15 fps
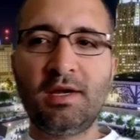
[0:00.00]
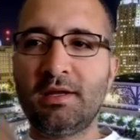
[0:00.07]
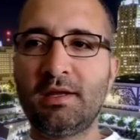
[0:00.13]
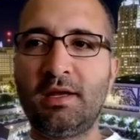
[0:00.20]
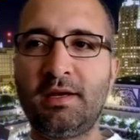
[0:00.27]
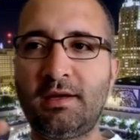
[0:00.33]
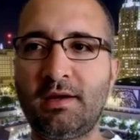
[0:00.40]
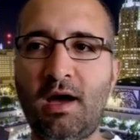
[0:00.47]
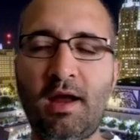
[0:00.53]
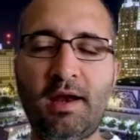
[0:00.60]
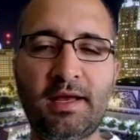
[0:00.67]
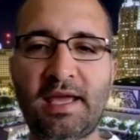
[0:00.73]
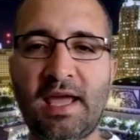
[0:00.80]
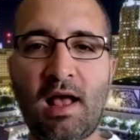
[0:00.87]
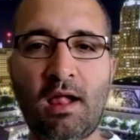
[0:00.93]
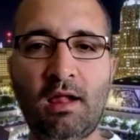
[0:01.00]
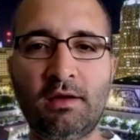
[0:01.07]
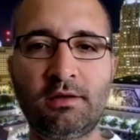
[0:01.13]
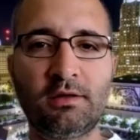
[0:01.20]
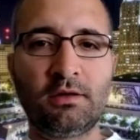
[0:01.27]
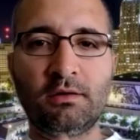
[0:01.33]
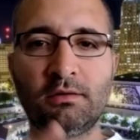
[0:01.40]
like on a
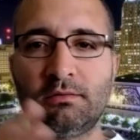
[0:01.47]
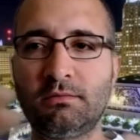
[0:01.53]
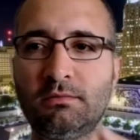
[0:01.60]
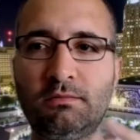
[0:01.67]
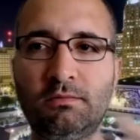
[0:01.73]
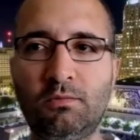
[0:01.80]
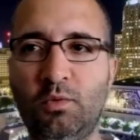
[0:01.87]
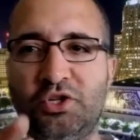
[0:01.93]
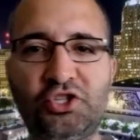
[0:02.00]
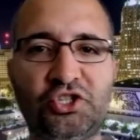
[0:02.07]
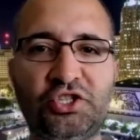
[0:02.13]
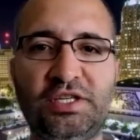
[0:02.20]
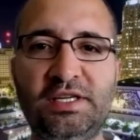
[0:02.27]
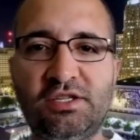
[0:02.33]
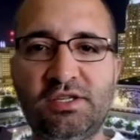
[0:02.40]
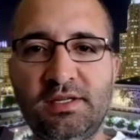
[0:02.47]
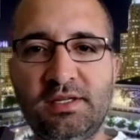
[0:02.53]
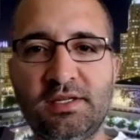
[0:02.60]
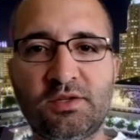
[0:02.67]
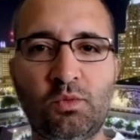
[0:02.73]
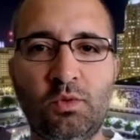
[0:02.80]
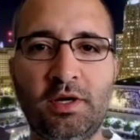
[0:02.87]
calendar, which season
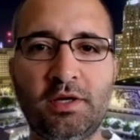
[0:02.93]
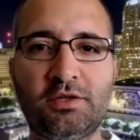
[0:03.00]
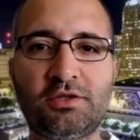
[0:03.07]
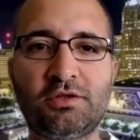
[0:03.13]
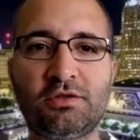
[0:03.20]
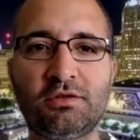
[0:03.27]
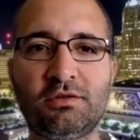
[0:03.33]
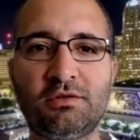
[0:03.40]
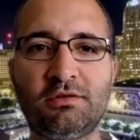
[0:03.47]
is which?